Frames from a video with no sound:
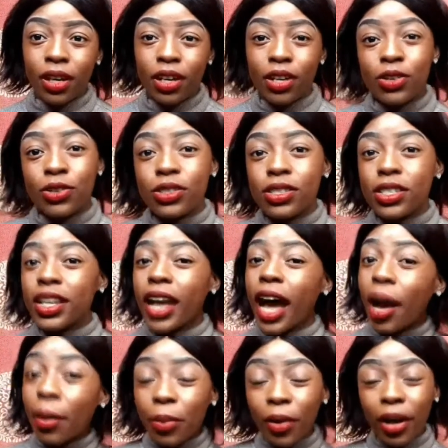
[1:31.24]
You sit
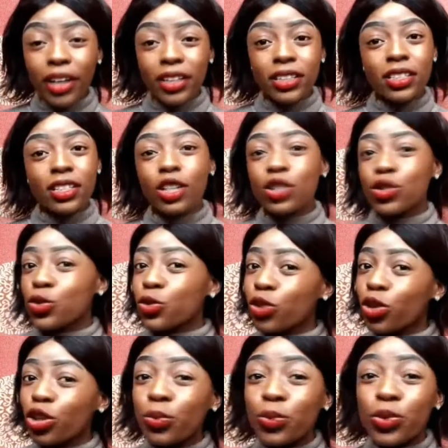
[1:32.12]
upright. Do
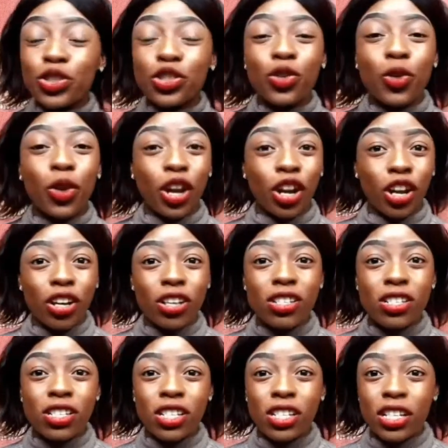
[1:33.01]
not put your
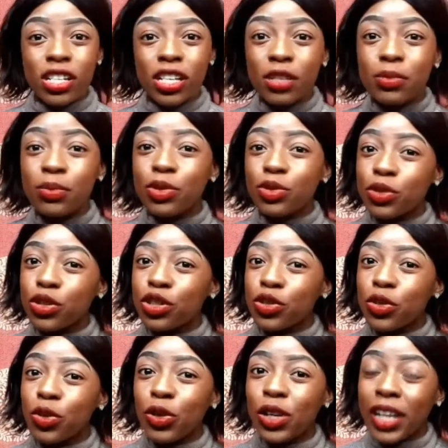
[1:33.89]
head in between
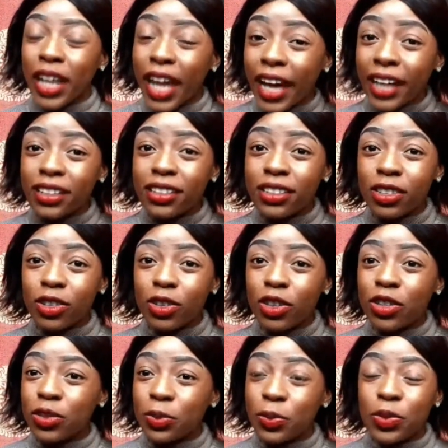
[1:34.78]
your legs,
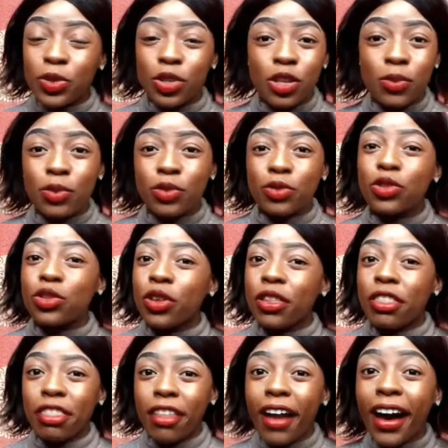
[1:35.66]
in between your
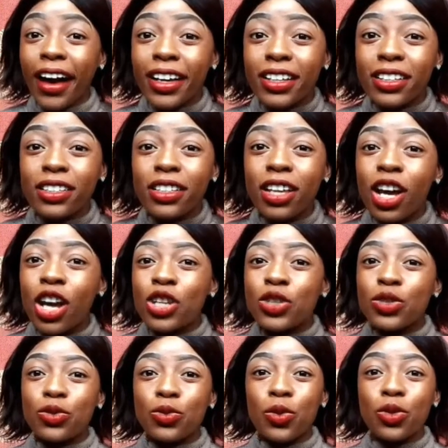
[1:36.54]
thighs.
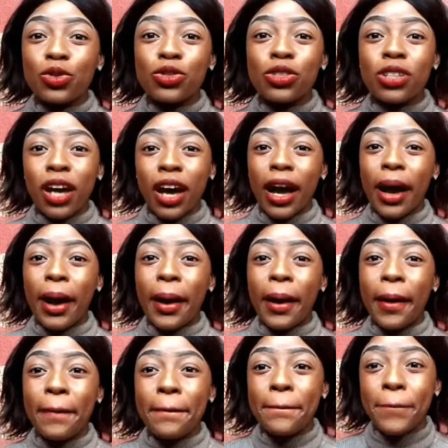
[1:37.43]
Do not
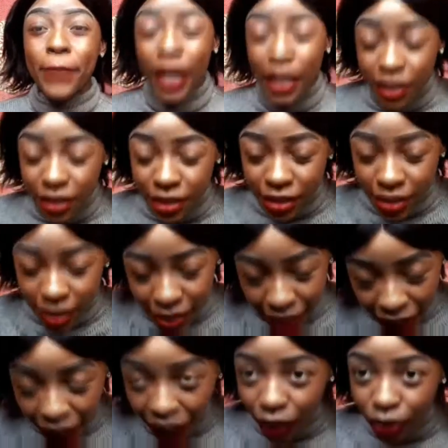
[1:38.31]
bend
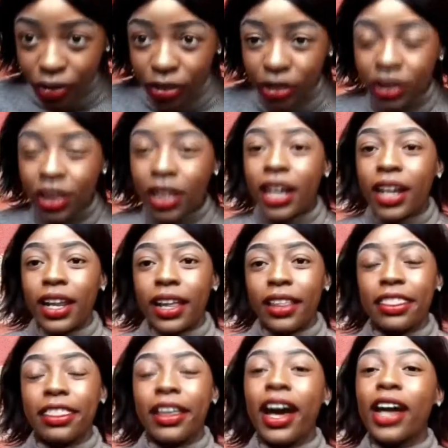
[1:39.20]
down
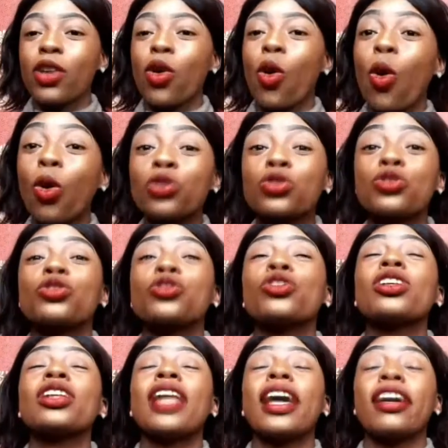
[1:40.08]
like that, or do
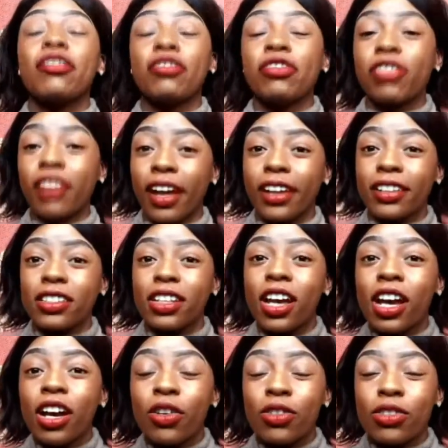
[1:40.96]
not lie flat,
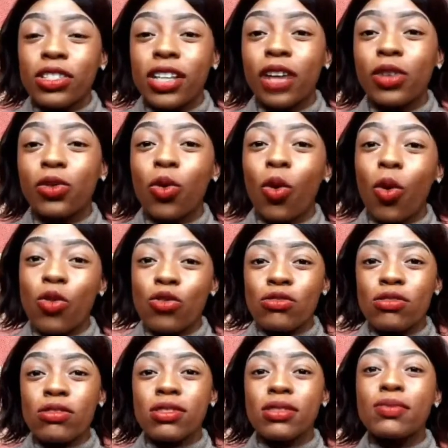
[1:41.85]
because that will
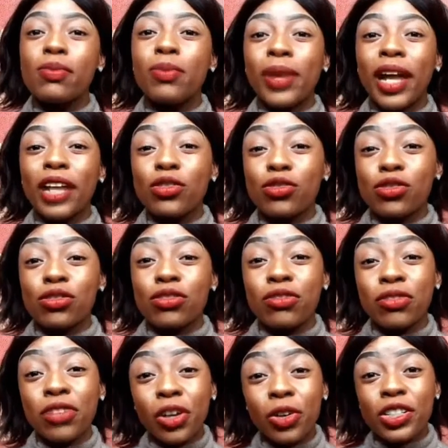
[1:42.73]
cause blood to
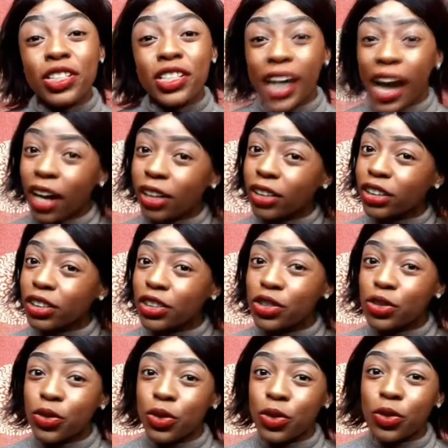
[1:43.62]
trickle down
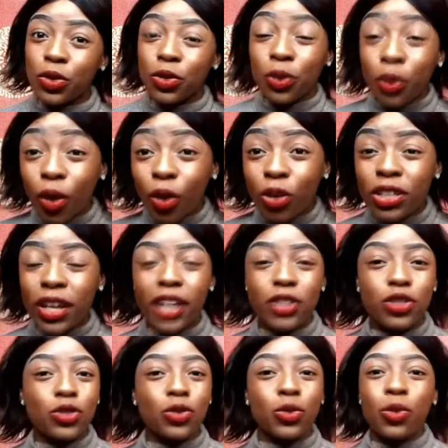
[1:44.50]
into your throat, and
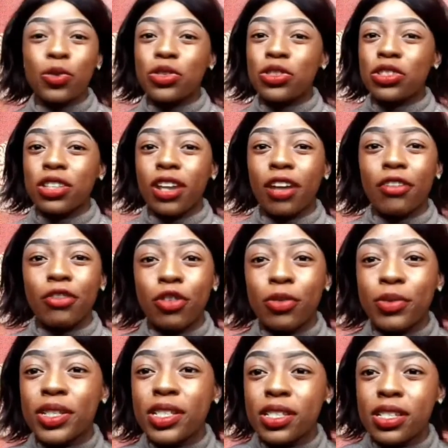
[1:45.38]
it will cause
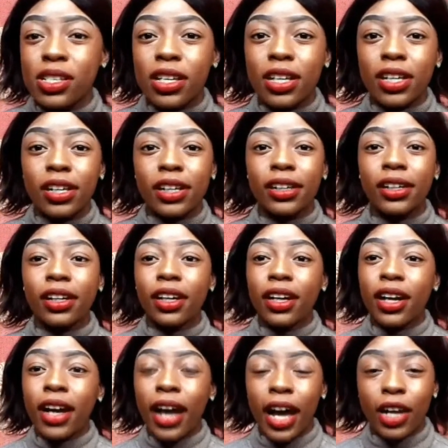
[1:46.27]
vomiting
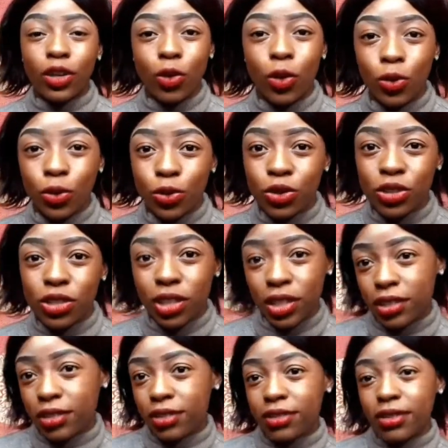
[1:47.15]
and all those
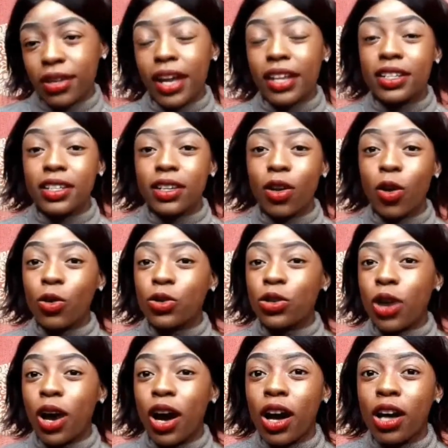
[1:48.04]
things, and all
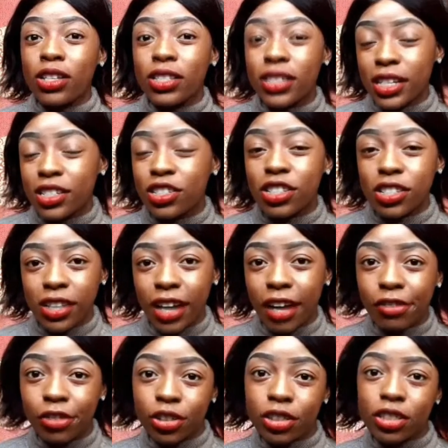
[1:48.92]
such
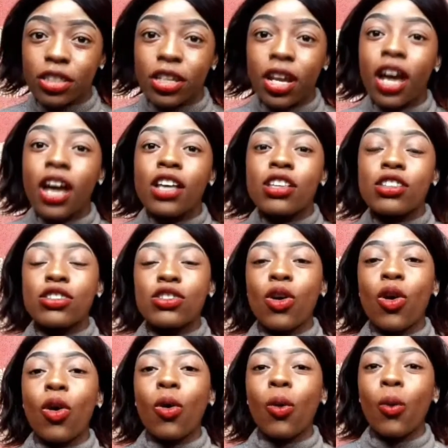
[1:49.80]
discomforts.
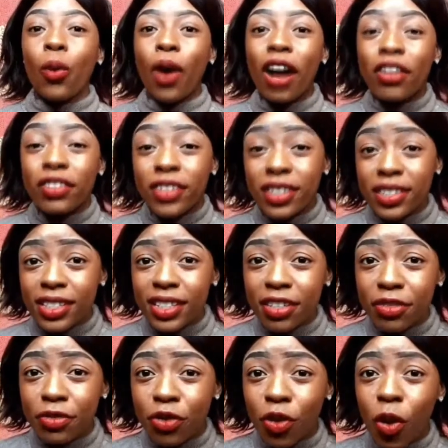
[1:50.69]
So after
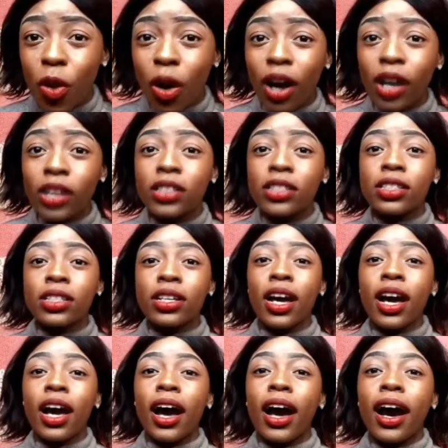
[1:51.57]
sitting forward,
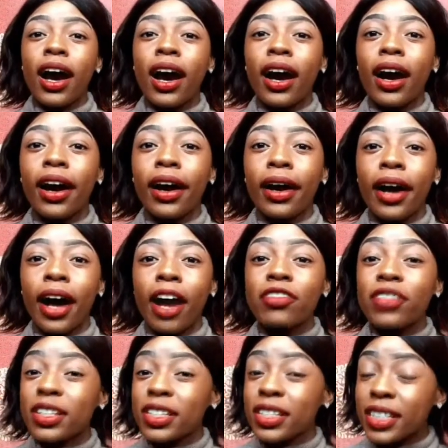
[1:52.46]

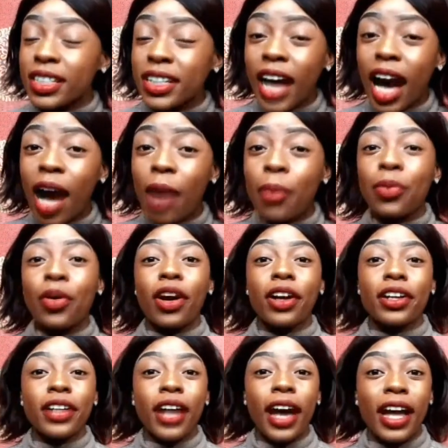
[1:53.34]
after sitting
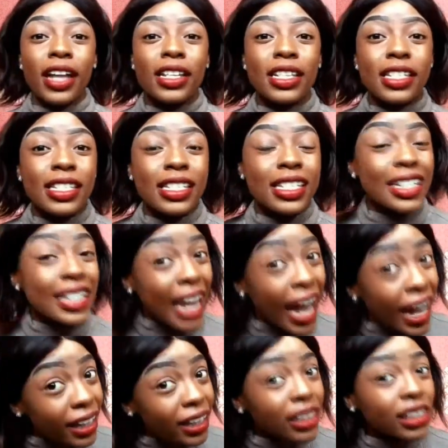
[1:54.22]
upright and
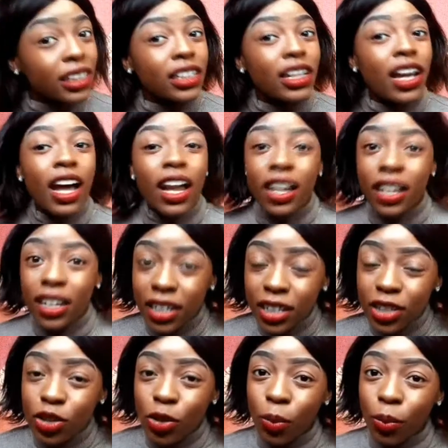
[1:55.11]
slightly
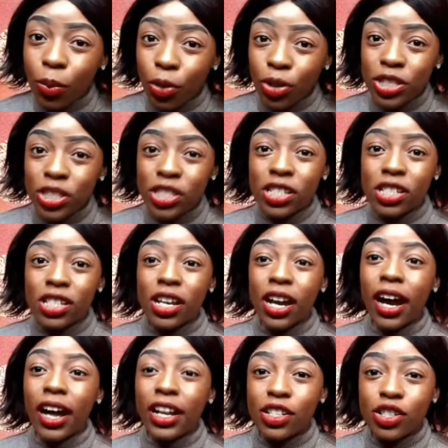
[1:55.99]
lean your body
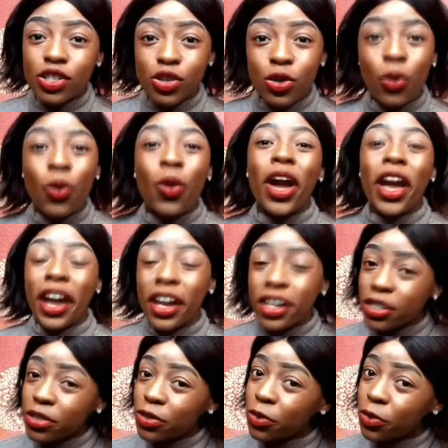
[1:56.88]
and your
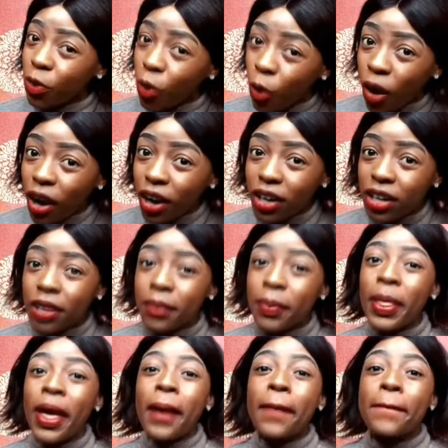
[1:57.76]
head forward,
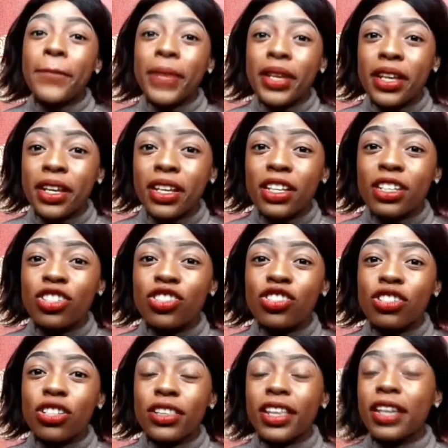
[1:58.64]

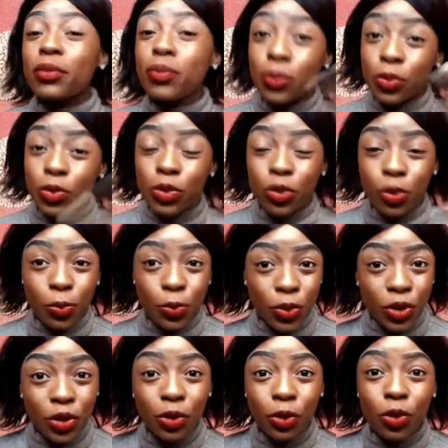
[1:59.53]
pinch, then you
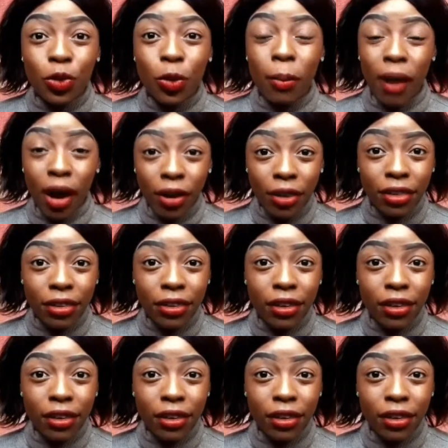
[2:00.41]
breathe through your mouth.